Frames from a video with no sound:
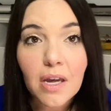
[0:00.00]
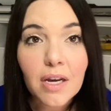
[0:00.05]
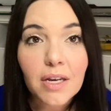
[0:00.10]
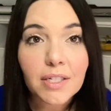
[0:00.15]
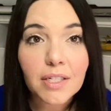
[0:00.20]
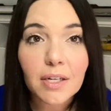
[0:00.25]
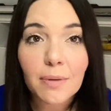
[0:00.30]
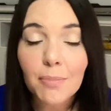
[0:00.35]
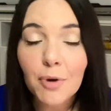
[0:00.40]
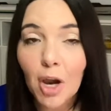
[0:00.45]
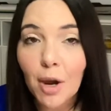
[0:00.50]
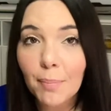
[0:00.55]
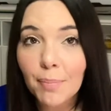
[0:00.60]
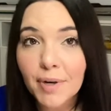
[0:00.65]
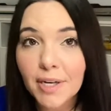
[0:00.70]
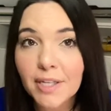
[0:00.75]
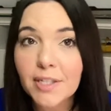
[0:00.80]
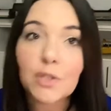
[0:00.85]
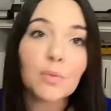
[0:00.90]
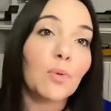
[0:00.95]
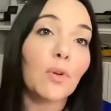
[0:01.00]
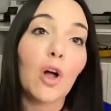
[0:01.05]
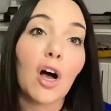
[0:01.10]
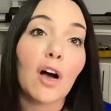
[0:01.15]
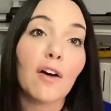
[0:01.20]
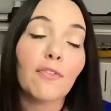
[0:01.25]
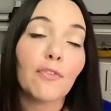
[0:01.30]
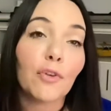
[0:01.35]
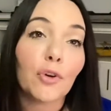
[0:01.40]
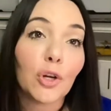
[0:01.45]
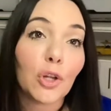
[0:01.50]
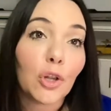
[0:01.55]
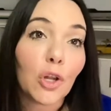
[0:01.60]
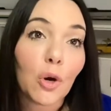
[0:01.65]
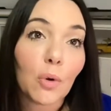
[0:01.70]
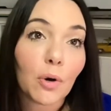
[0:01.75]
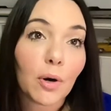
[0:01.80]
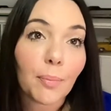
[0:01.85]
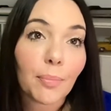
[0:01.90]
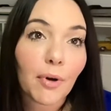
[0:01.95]
Some companies will offer a
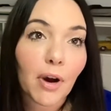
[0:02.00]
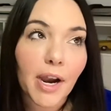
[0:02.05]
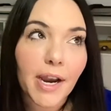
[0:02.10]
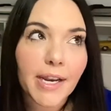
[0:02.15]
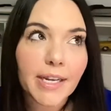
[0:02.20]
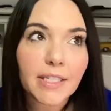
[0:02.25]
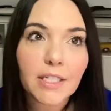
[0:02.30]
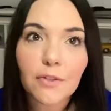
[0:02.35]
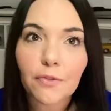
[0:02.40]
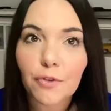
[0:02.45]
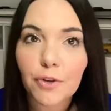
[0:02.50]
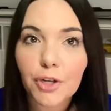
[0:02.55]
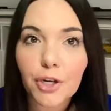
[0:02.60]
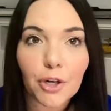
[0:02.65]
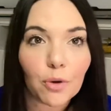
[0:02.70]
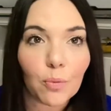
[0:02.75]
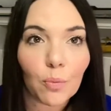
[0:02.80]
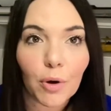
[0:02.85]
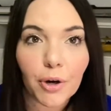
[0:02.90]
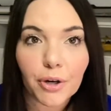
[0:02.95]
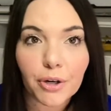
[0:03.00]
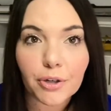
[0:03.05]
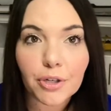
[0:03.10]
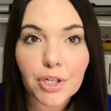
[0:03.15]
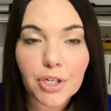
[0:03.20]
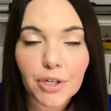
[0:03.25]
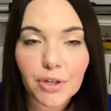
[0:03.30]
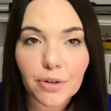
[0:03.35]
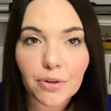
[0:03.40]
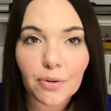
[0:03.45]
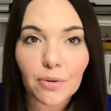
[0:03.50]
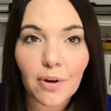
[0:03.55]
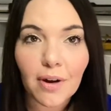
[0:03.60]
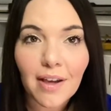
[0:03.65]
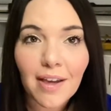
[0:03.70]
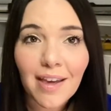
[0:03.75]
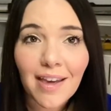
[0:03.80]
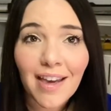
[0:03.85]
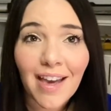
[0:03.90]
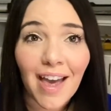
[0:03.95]
lower price for year 1 or 2,
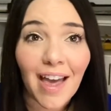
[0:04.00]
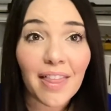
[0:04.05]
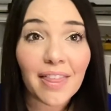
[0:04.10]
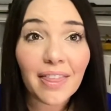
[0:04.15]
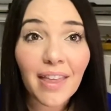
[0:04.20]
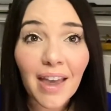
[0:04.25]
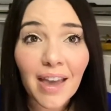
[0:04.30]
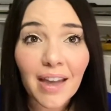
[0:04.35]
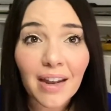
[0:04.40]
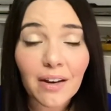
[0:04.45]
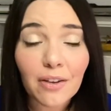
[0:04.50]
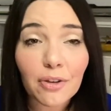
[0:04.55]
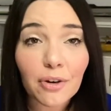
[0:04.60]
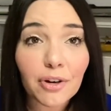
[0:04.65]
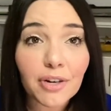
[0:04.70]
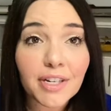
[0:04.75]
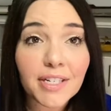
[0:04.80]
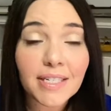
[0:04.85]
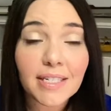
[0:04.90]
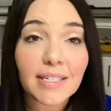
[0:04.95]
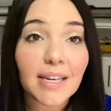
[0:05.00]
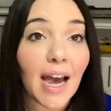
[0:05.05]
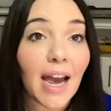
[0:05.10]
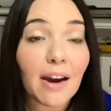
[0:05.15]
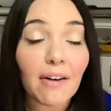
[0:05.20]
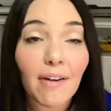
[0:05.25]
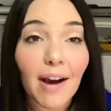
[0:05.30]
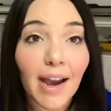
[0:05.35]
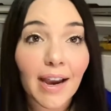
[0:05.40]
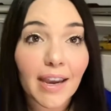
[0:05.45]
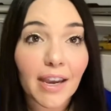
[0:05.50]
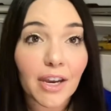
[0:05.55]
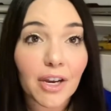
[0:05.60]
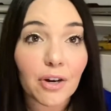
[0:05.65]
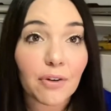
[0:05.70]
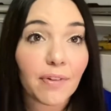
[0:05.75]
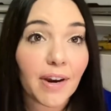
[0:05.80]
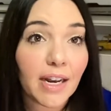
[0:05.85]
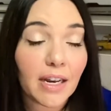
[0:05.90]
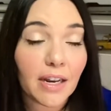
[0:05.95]
and then they're going to skyrocket
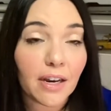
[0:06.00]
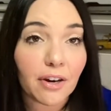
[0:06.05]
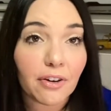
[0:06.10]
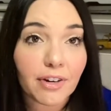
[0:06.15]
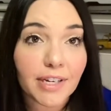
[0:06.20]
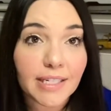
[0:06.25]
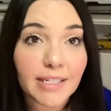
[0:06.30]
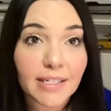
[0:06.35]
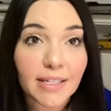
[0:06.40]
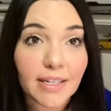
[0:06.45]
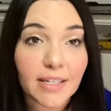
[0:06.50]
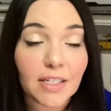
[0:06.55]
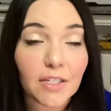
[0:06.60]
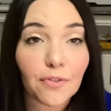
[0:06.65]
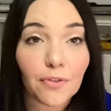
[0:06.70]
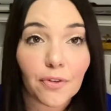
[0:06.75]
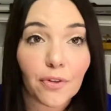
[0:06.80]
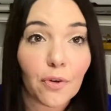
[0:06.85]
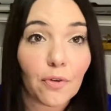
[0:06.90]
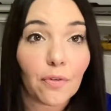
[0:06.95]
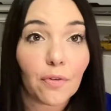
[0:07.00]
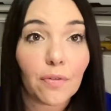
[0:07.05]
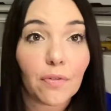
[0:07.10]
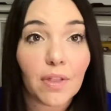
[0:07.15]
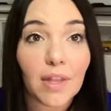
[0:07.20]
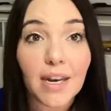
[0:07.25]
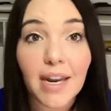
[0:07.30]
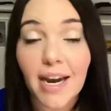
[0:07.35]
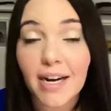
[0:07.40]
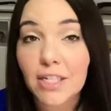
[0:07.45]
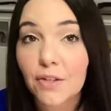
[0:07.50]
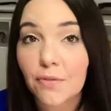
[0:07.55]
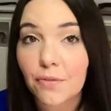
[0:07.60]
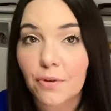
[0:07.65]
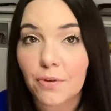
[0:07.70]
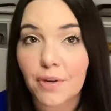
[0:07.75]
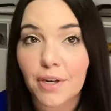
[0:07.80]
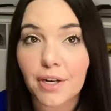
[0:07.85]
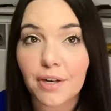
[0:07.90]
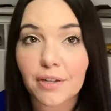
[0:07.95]
your rate increases for the next few
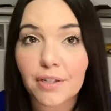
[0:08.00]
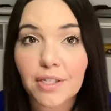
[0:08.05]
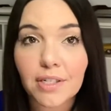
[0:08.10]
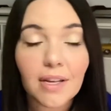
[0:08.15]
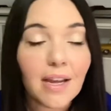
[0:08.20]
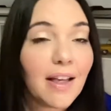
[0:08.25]
years.